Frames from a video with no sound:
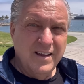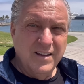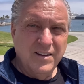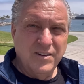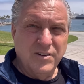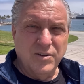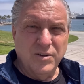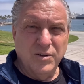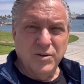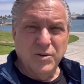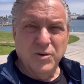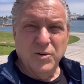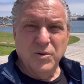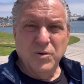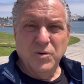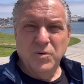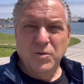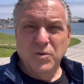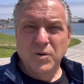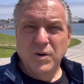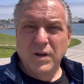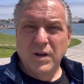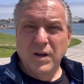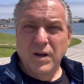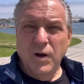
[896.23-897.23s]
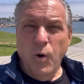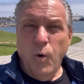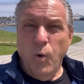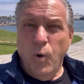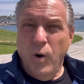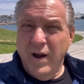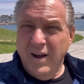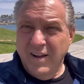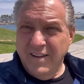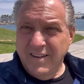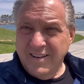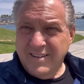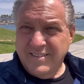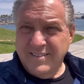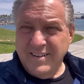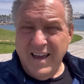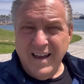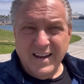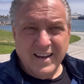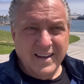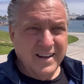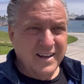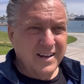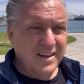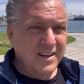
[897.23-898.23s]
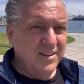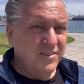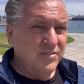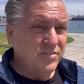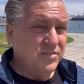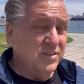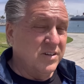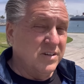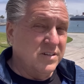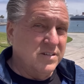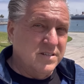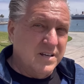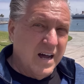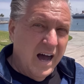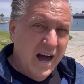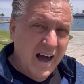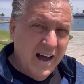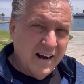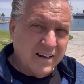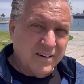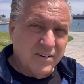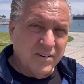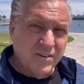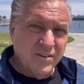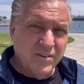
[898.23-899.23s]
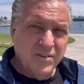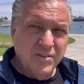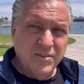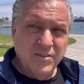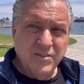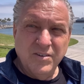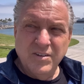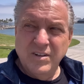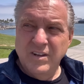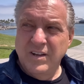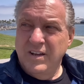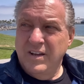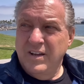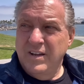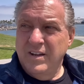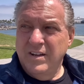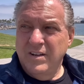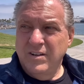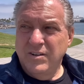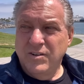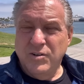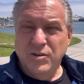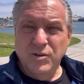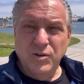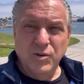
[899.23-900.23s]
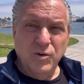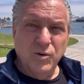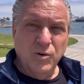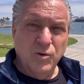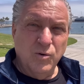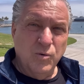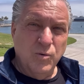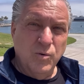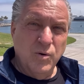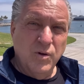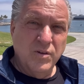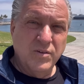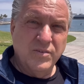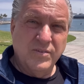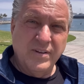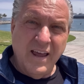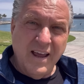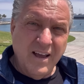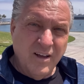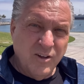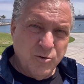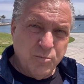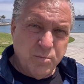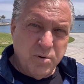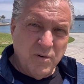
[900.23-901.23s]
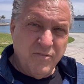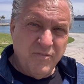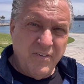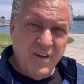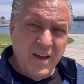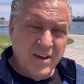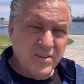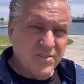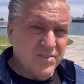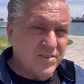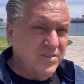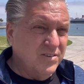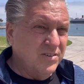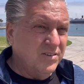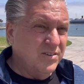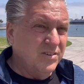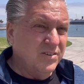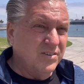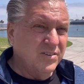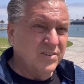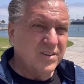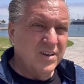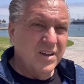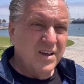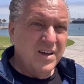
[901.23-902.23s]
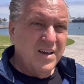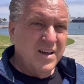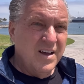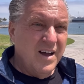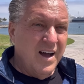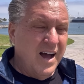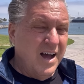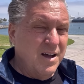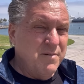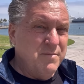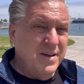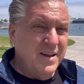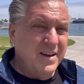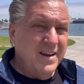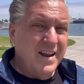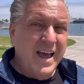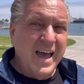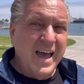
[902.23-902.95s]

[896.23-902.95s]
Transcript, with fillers: to oil executives to doctors to sales professionals. I mean,